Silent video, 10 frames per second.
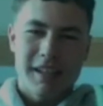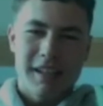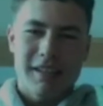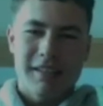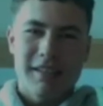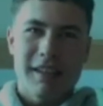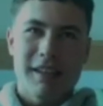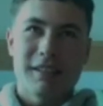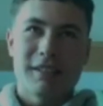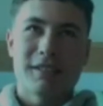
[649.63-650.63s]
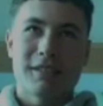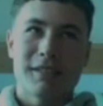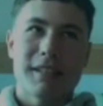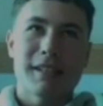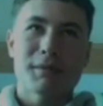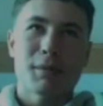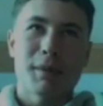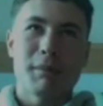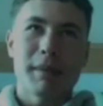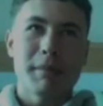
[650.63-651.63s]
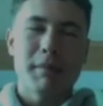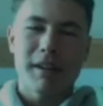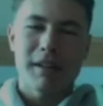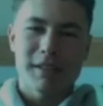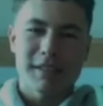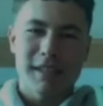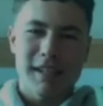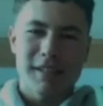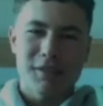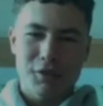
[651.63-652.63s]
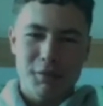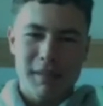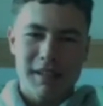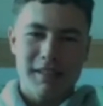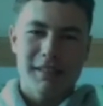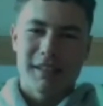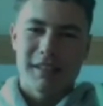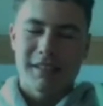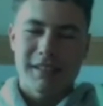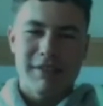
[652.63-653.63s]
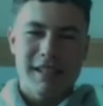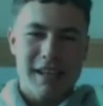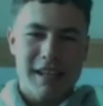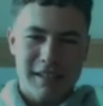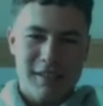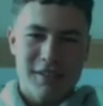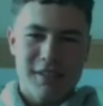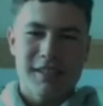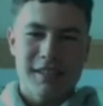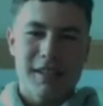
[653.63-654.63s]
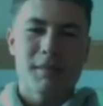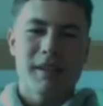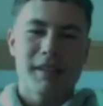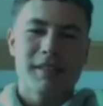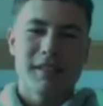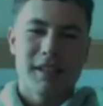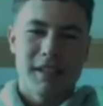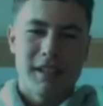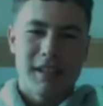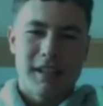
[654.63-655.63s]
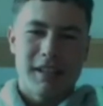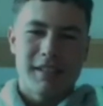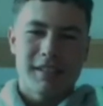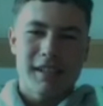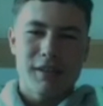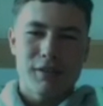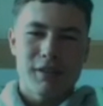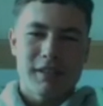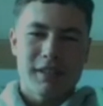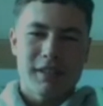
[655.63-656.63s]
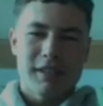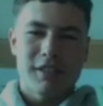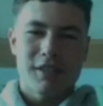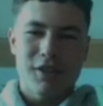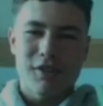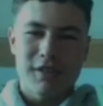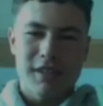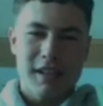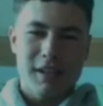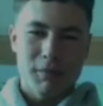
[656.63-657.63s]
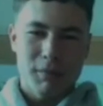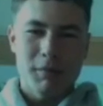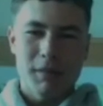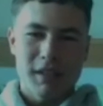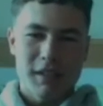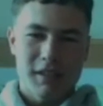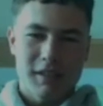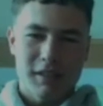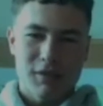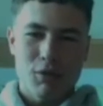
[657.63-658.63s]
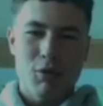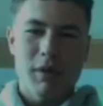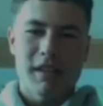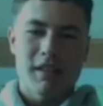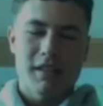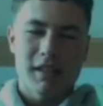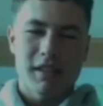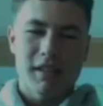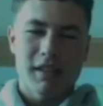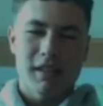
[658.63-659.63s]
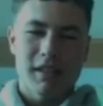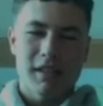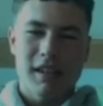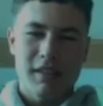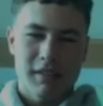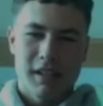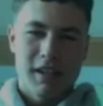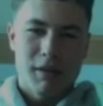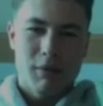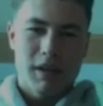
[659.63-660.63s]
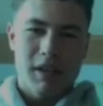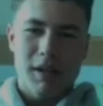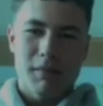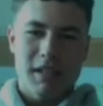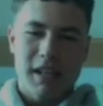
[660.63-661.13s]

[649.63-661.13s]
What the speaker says: Like, that's probably a big part because, like, it took me 7 to 8 years just to come here. And this shows that commitment is always a key thing when it